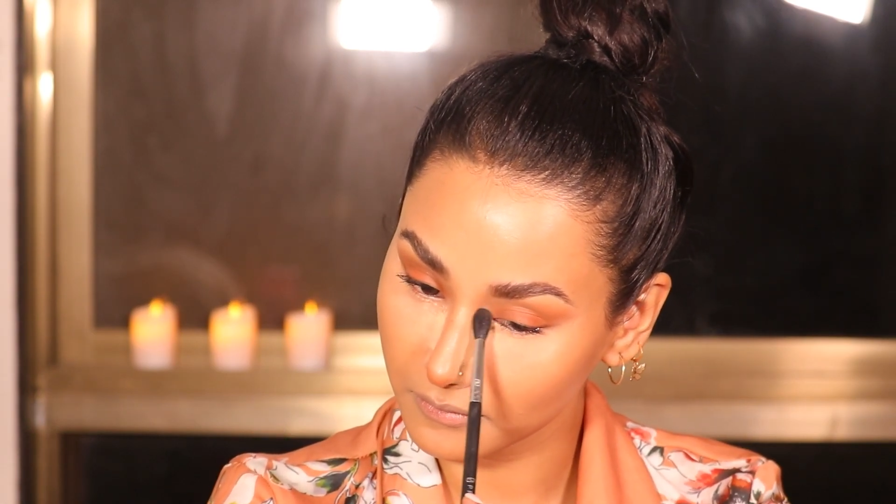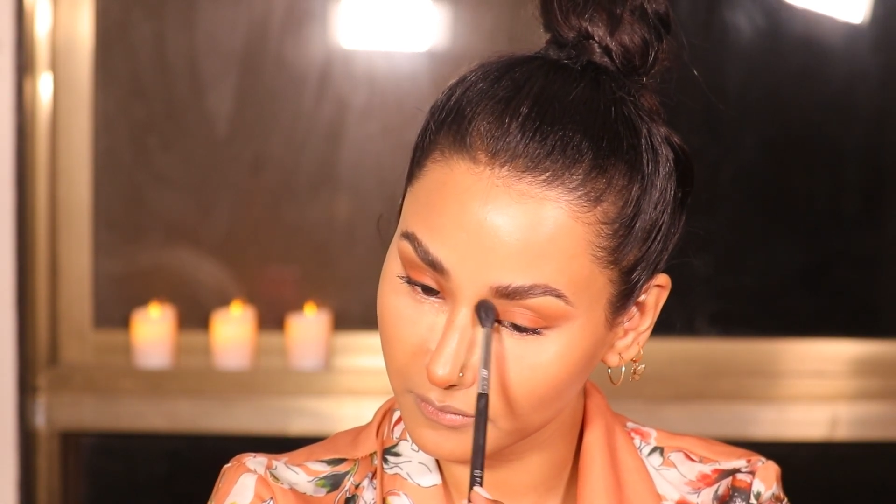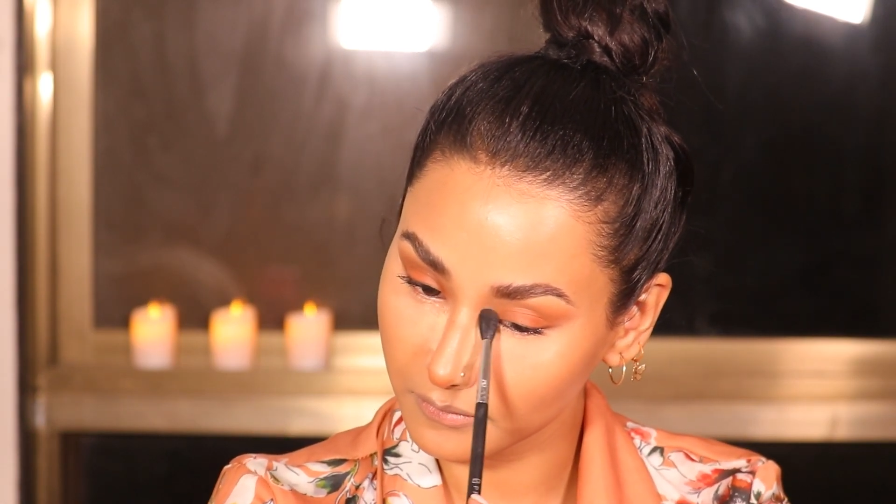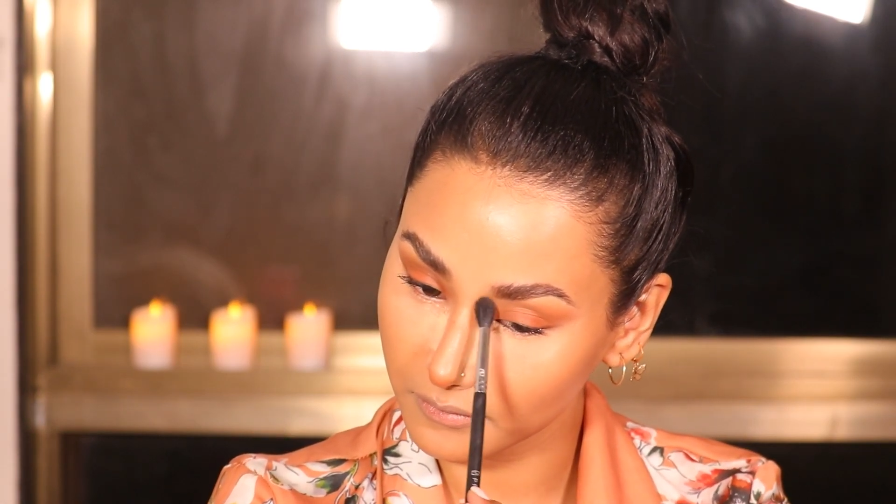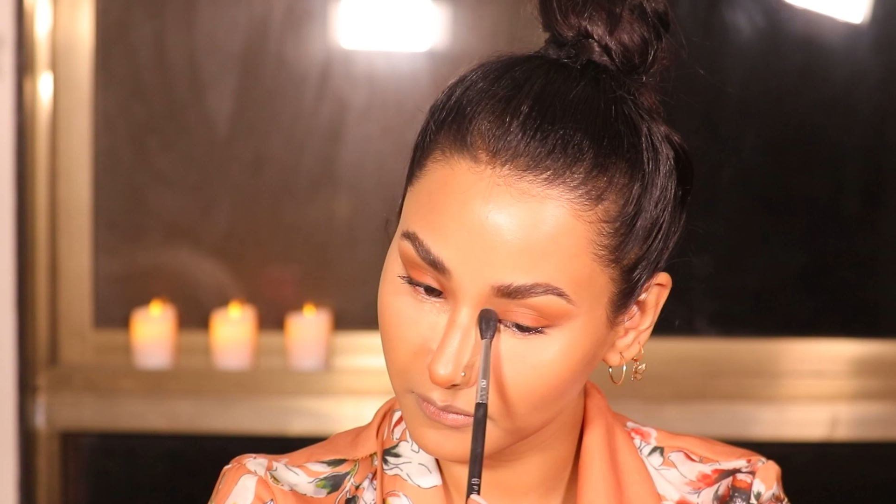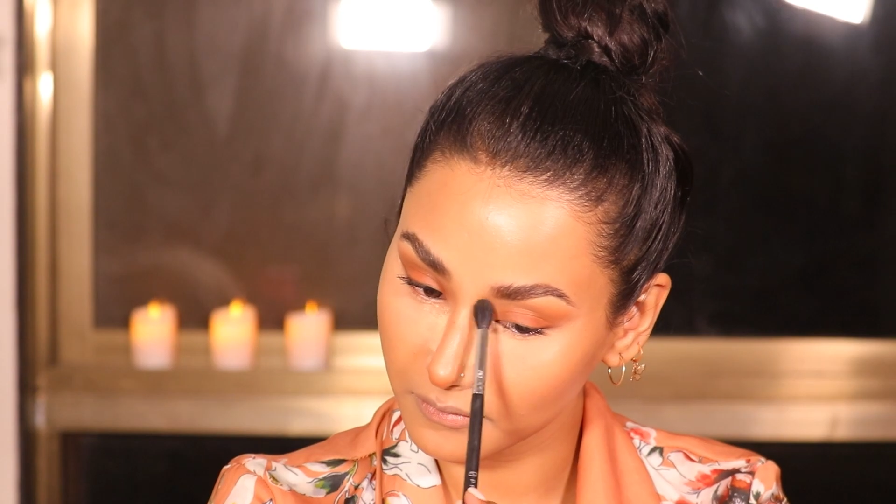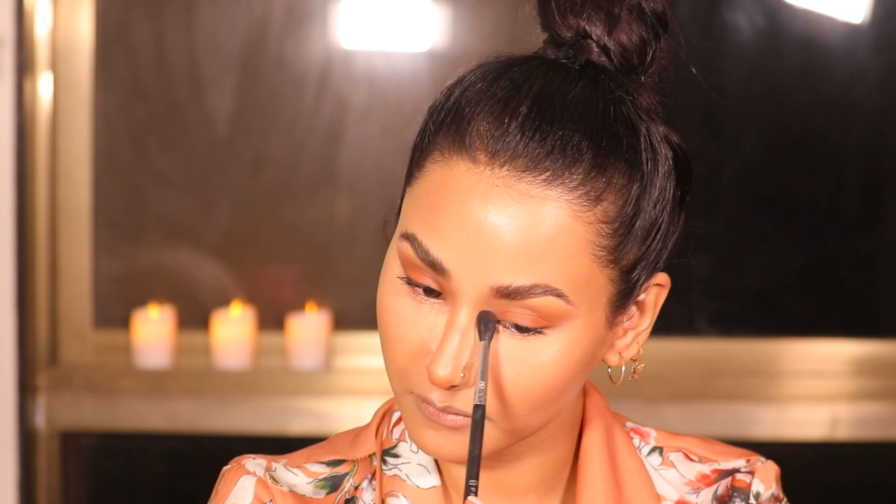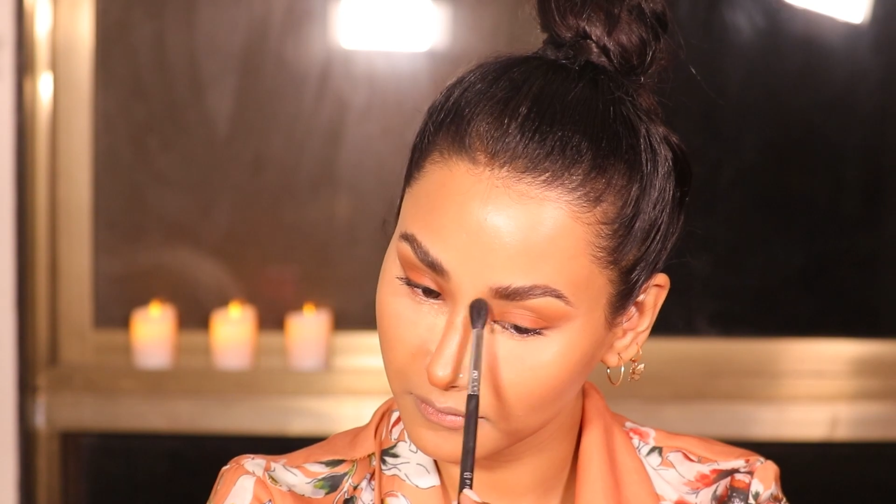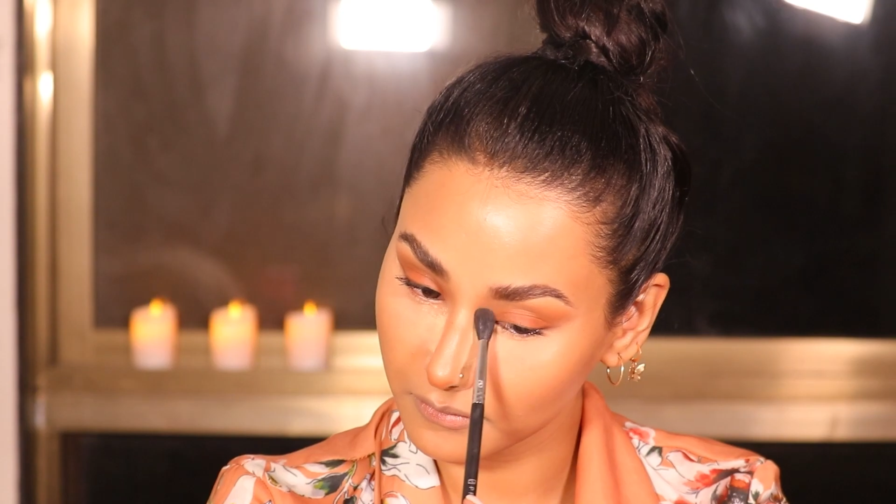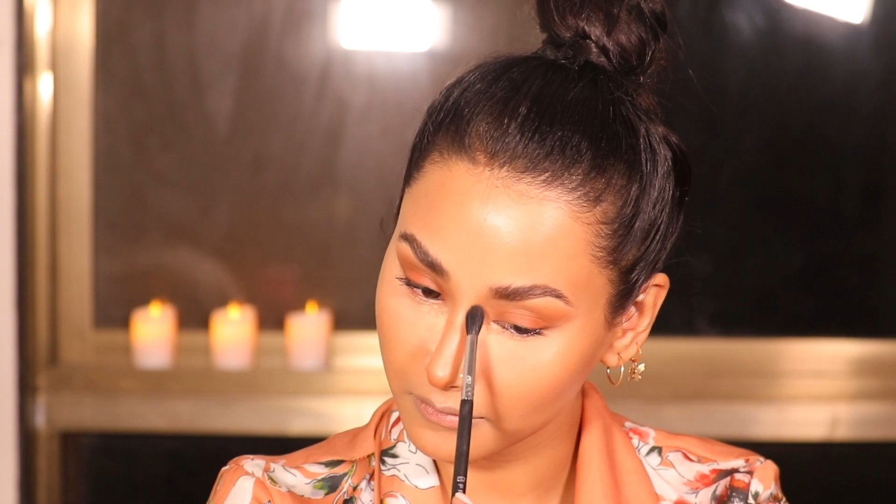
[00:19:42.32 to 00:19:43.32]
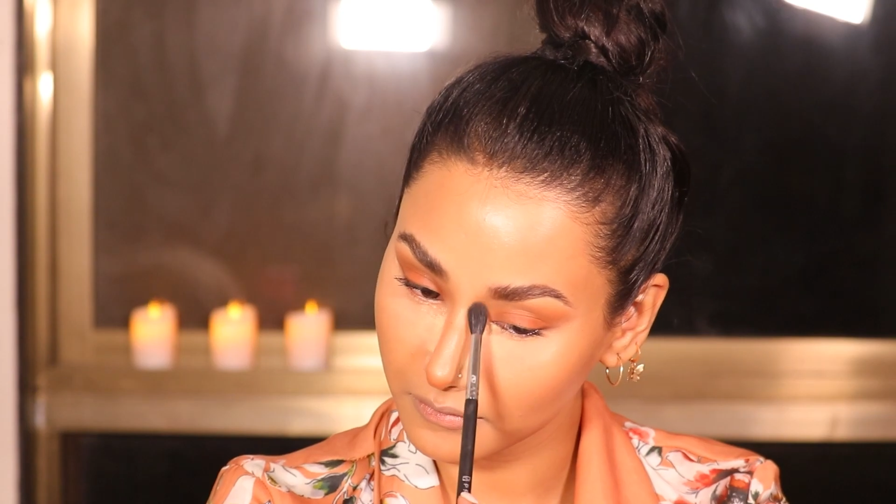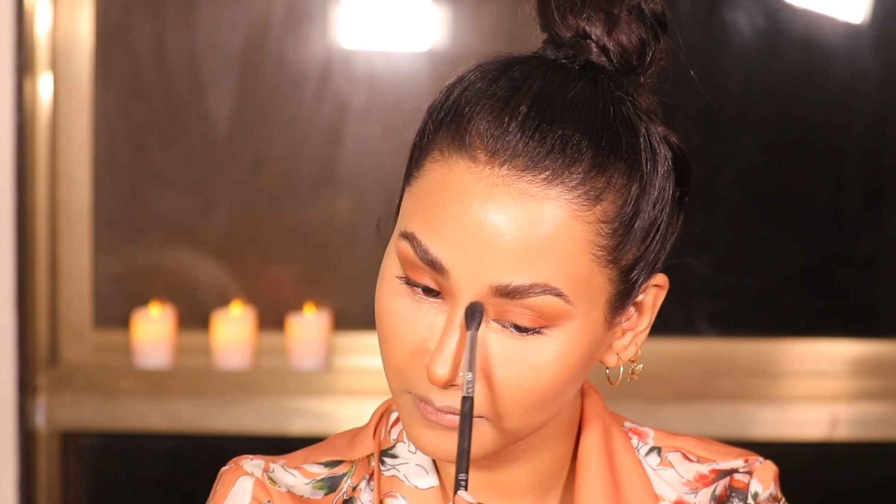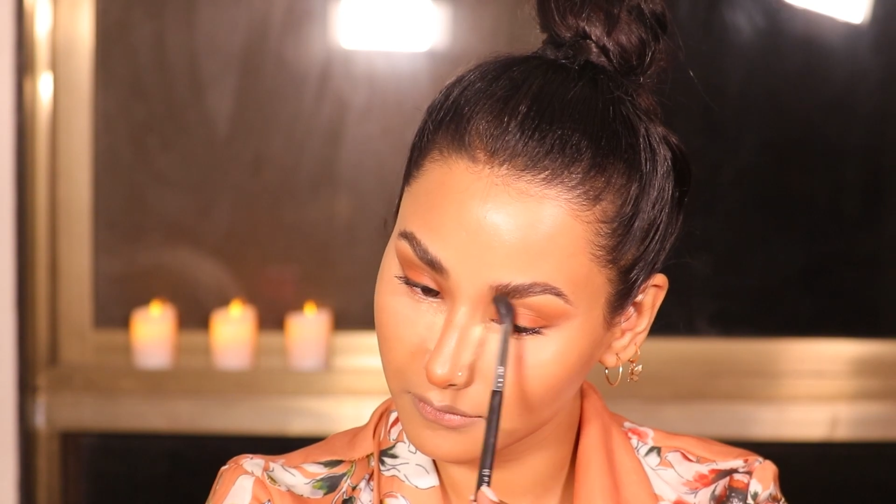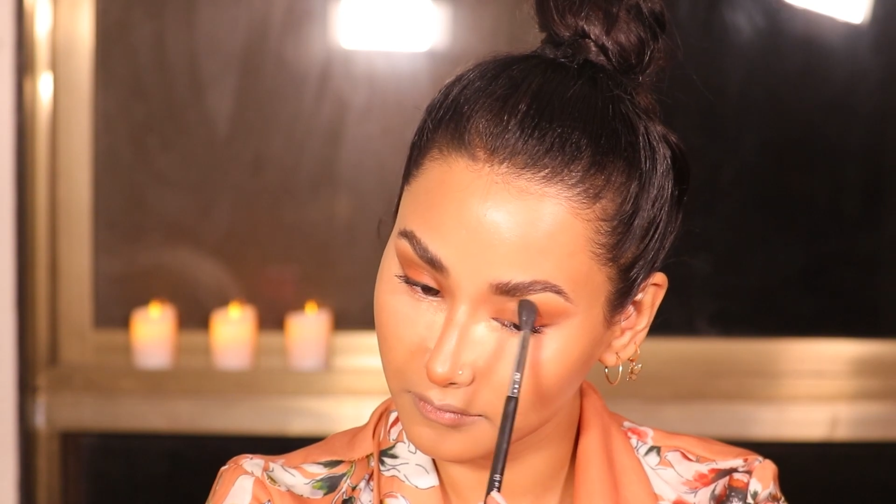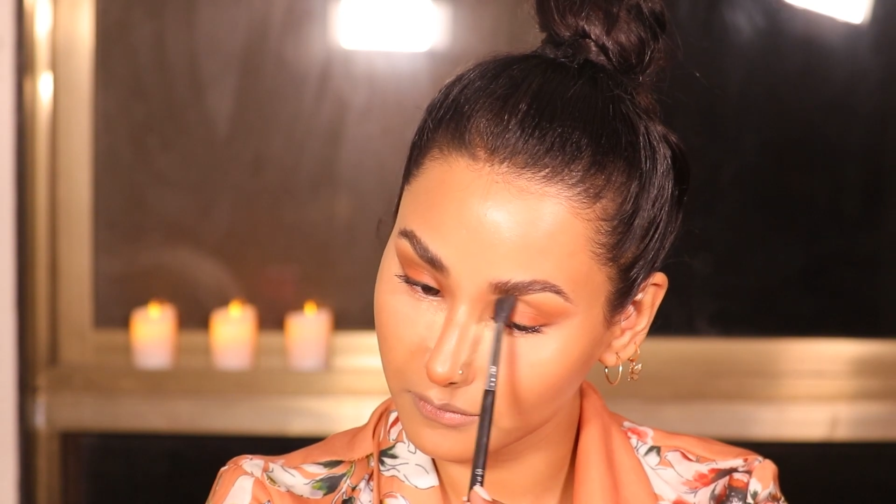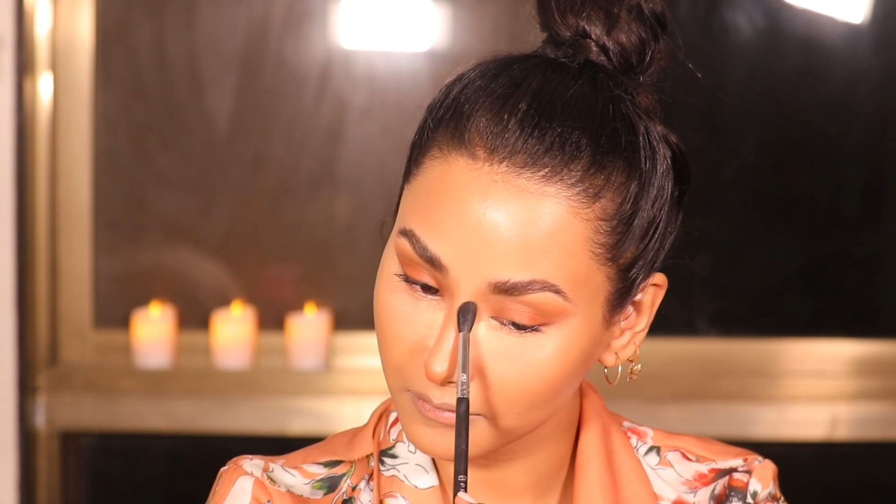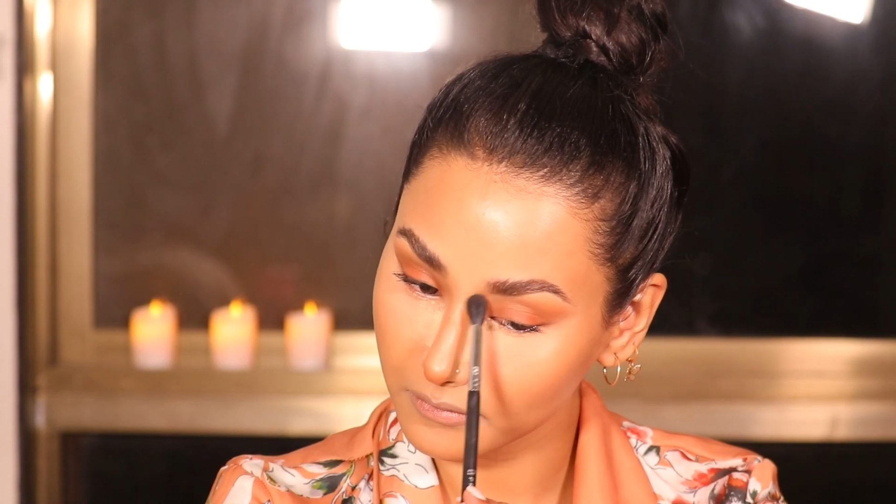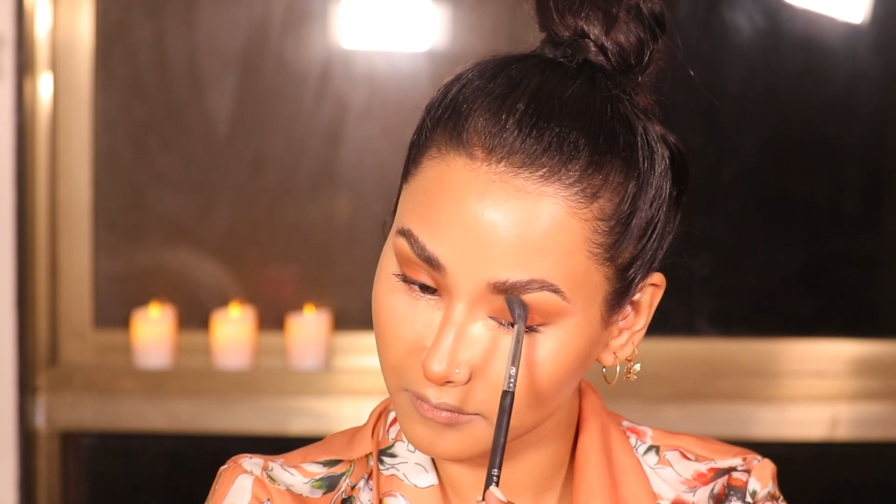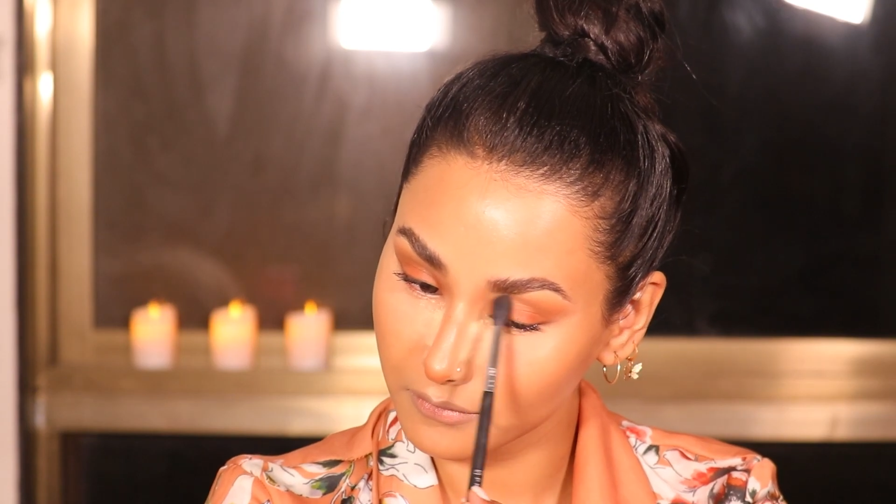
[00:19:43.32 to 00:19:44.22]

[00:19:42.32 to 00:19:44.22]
Blend, blend, blend, blend,